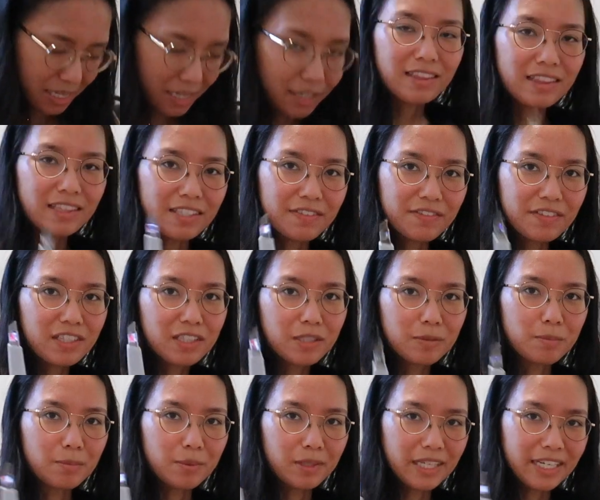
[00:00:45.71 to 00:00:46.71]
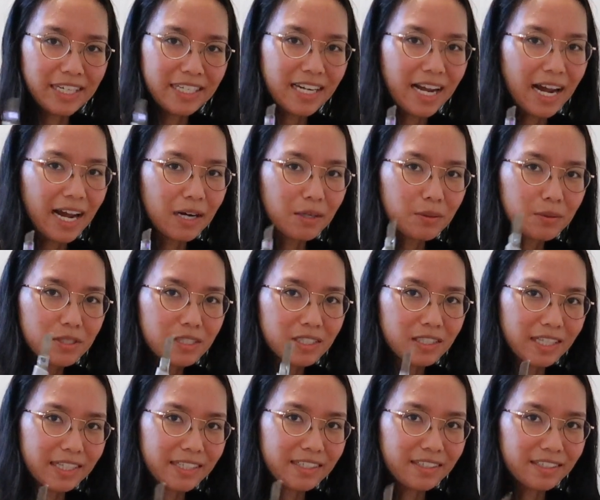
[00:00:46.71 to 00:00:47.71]
leaving the blade out
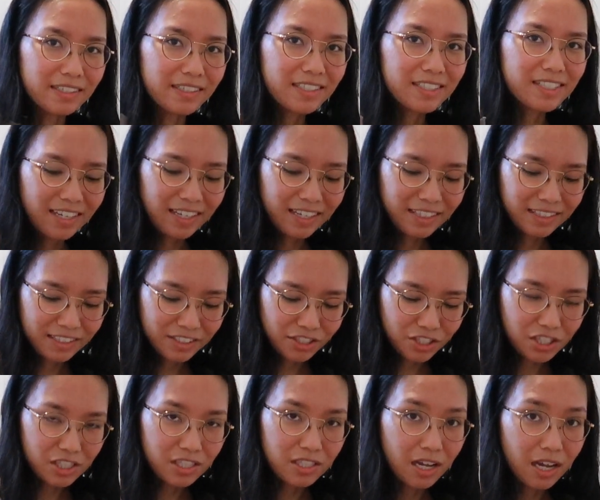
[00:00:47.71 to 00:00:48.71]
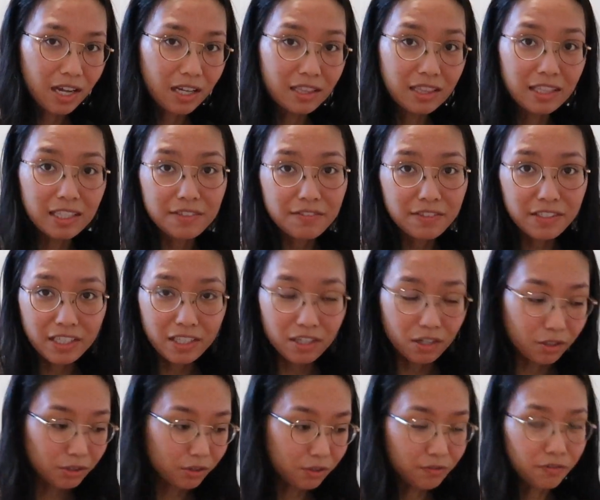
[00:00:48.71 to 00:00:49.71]
like this and then just leaving it
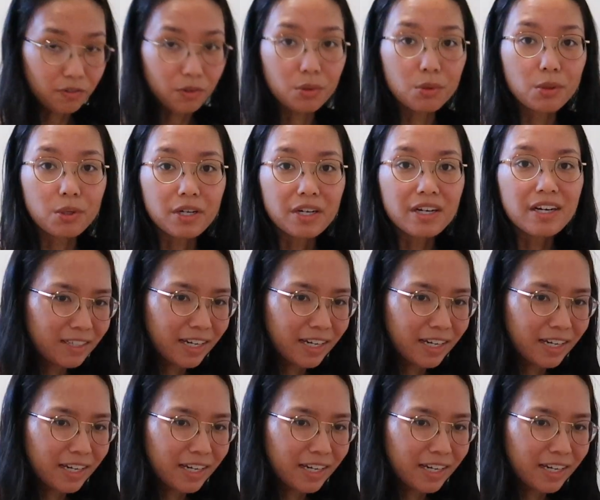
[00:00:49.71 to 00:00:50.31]
on the floor.